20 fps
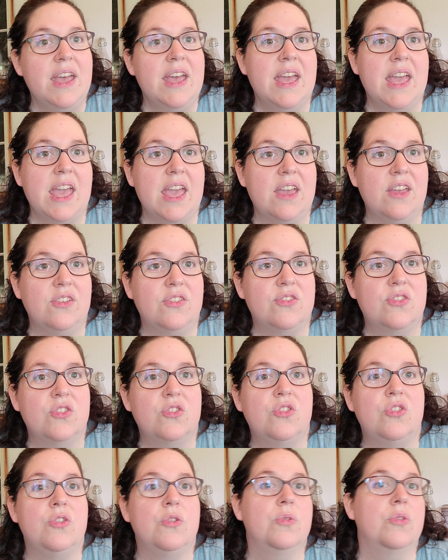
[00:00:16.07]
is
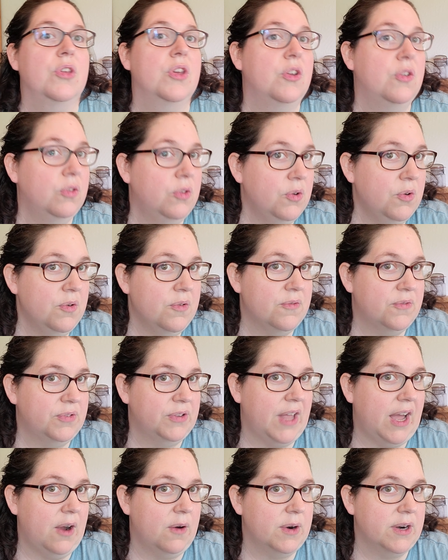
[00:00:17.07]
to the gluten
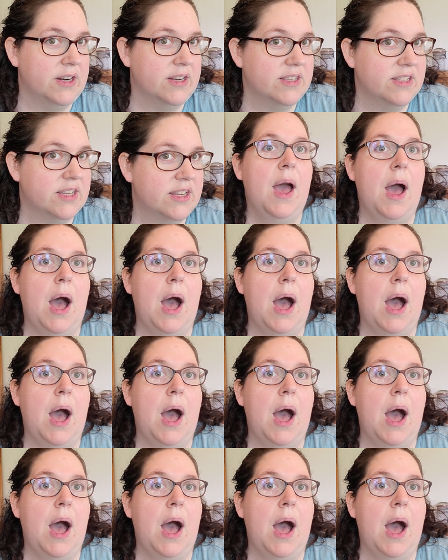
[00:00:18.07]
flours